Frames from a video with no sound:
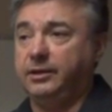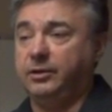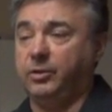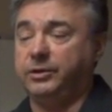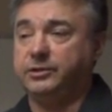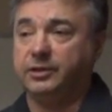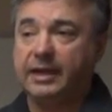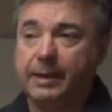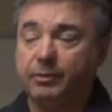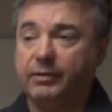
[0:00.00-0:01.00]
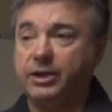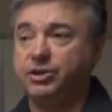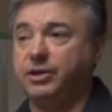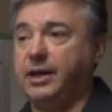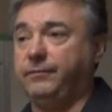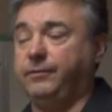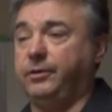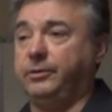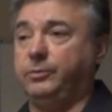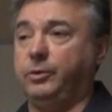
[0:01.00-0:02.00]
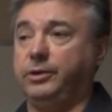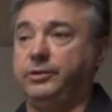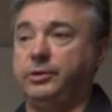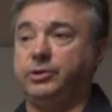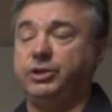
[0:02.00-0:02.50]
this collaboration effort with